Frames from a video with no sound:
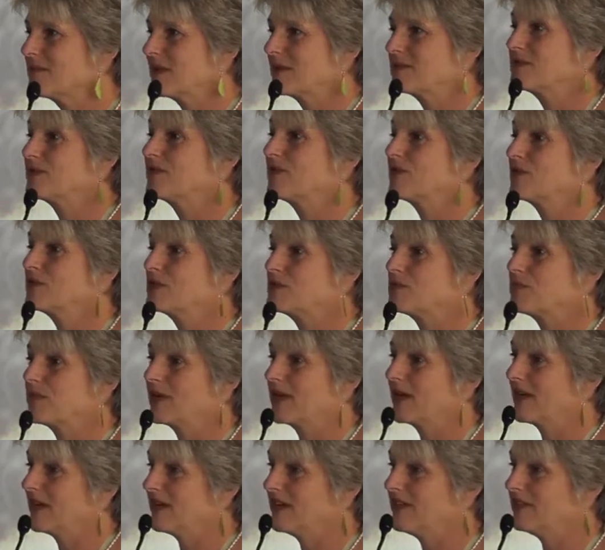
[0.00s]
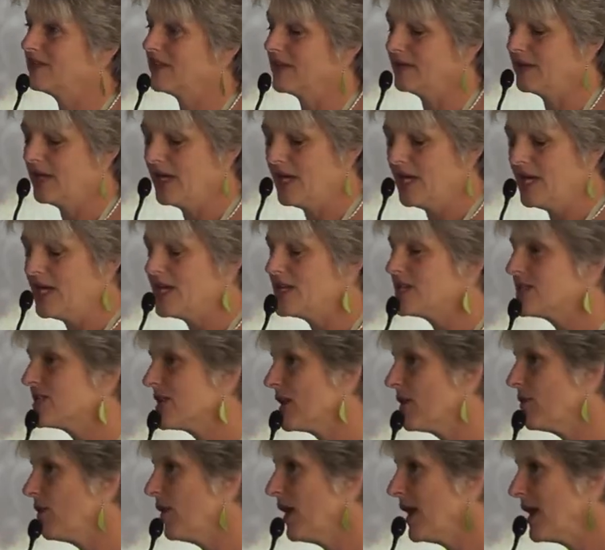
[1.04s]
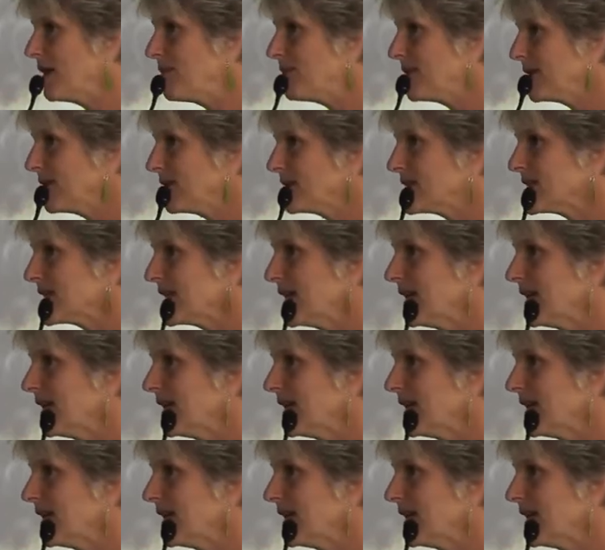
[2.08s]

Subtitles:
be able to afford to bring it over. So what I built